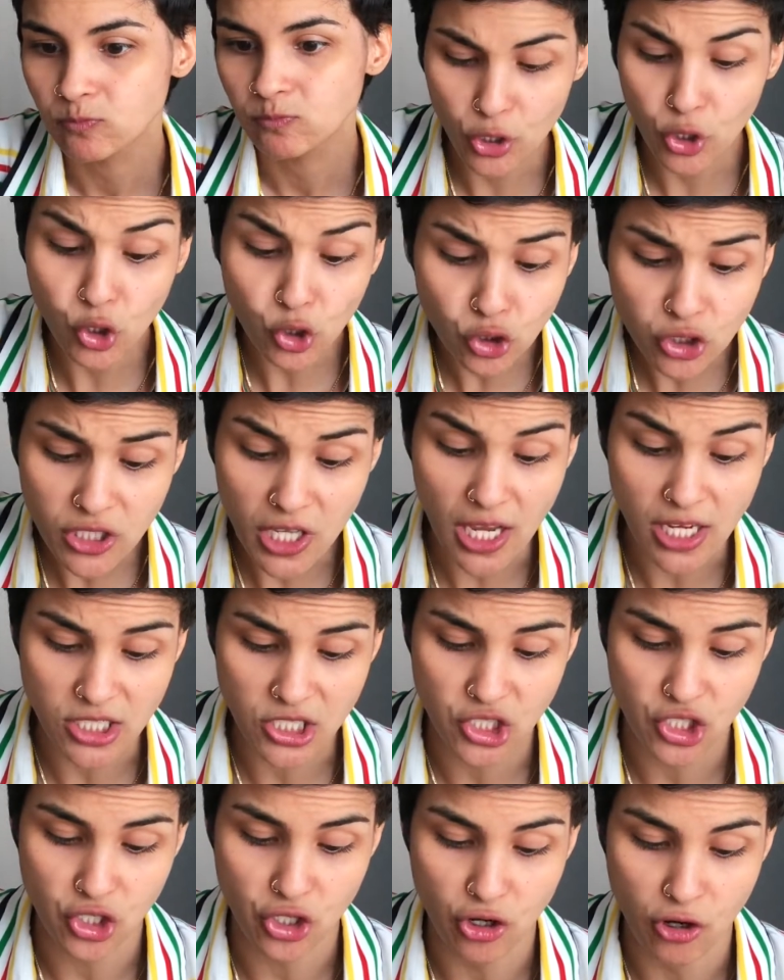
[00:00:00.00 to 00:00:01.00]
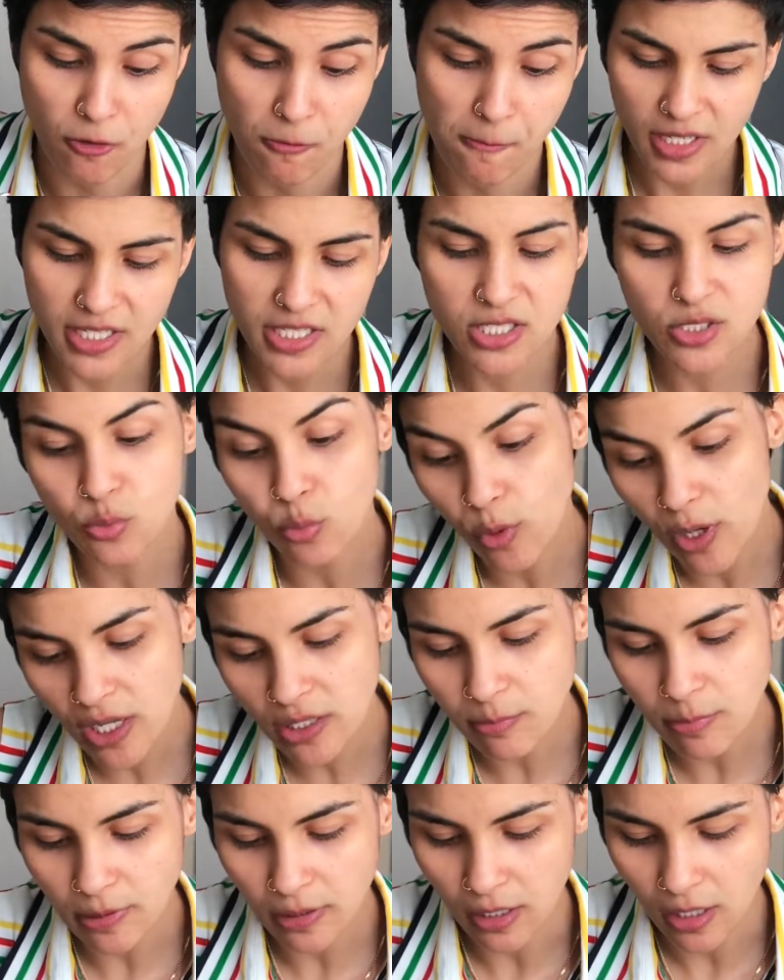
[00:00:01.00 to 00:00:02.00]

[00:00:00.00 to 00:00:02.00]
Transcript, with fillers: Good texture. It's sweet, but